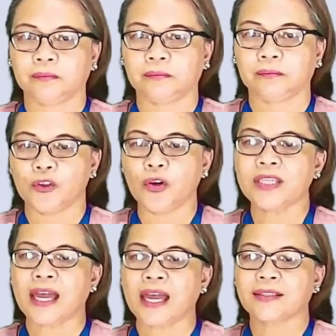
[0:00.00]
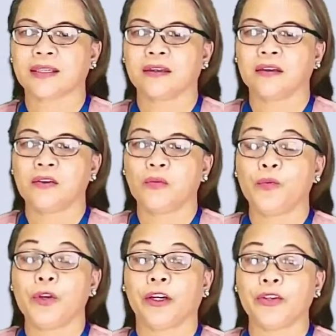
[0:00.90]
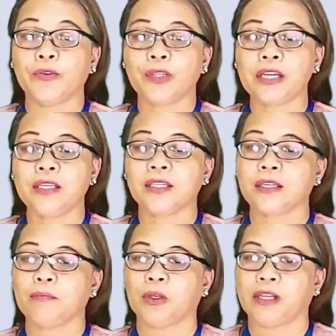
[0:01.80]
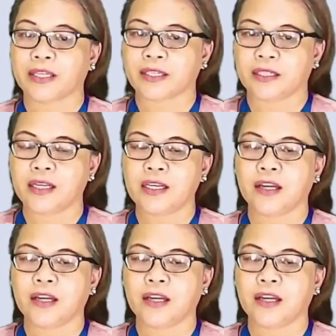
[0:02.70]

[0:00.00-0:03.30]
Note that we are using the symbol less than